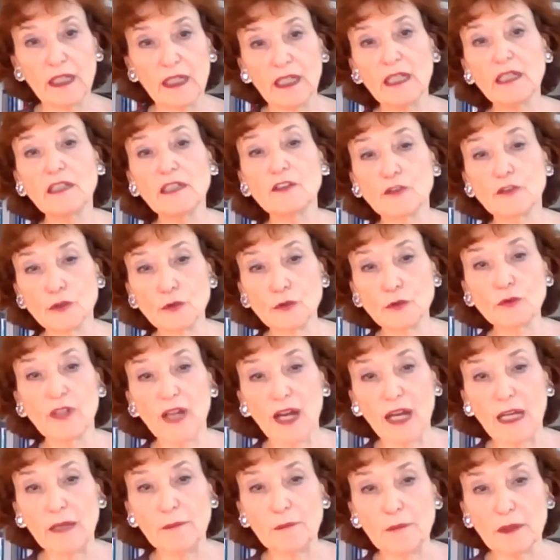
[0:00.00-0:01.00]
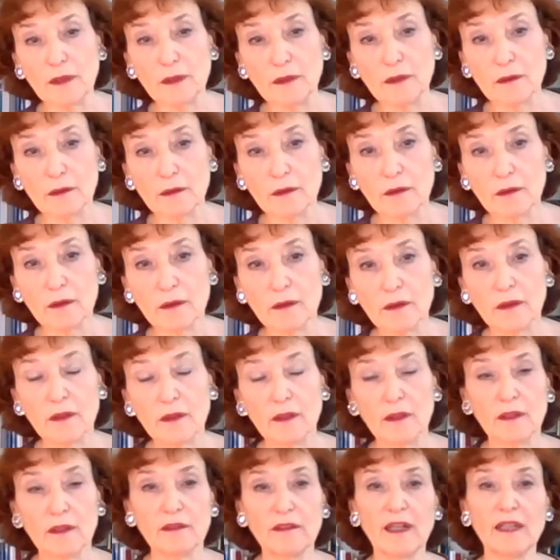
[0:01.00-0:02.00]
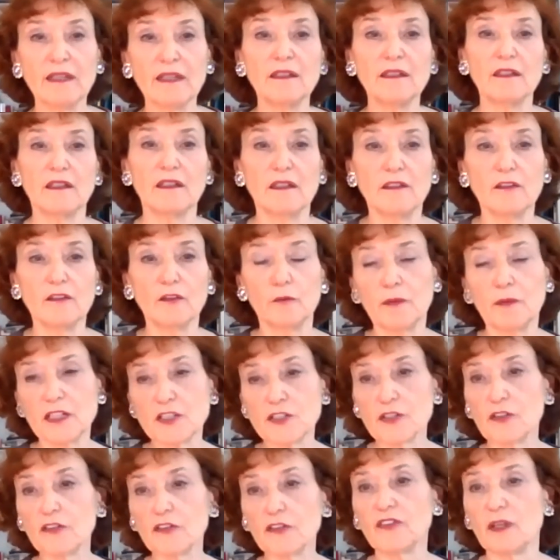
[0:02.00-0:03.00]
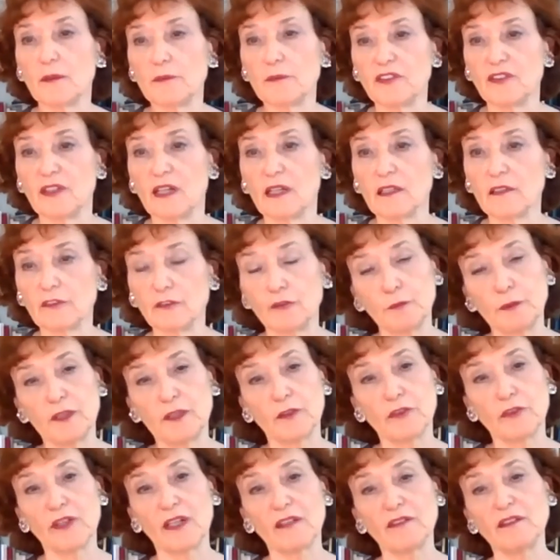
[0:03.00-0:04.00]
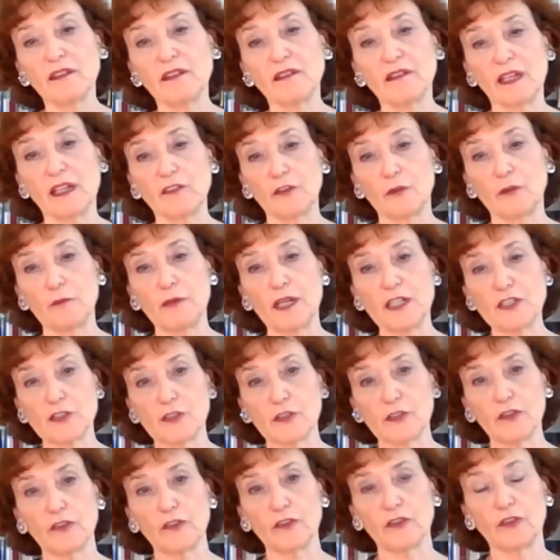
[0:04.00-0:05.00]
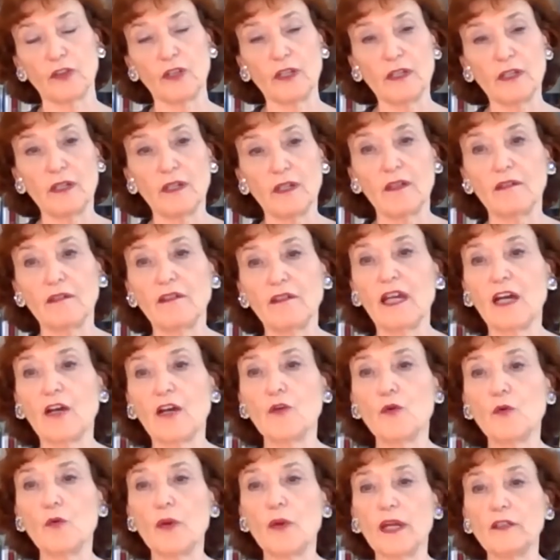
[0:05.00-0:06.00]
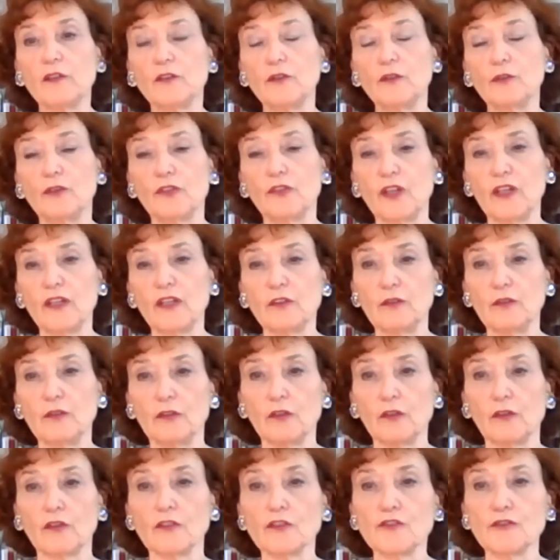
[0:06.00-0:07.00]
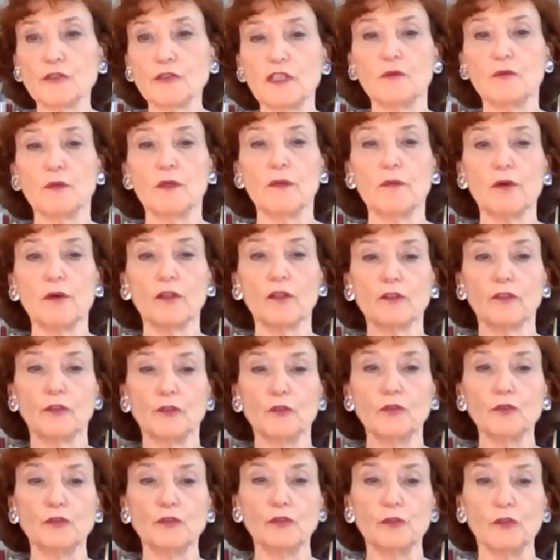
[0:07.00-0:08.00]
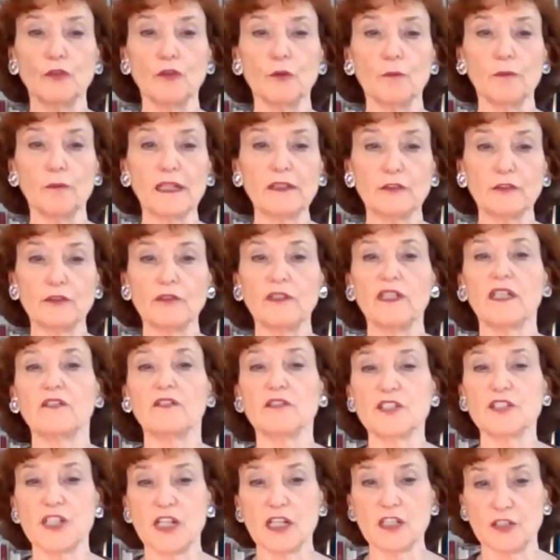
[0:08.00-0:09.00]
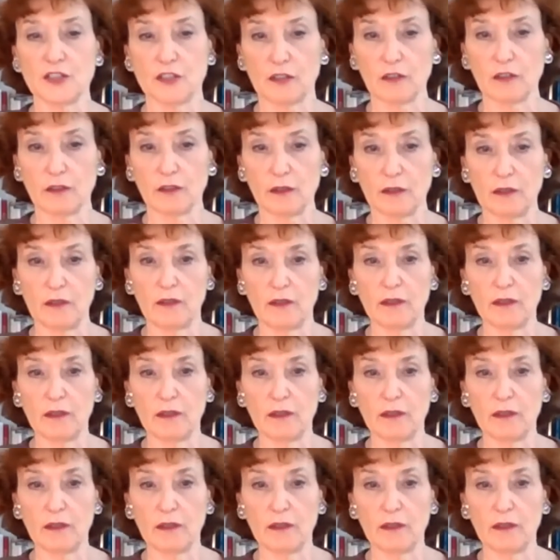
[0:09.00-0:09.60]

in due time than in the measures themselves. Because I think that the measures, they are a way to say to the country, we want you to go back to negotiation,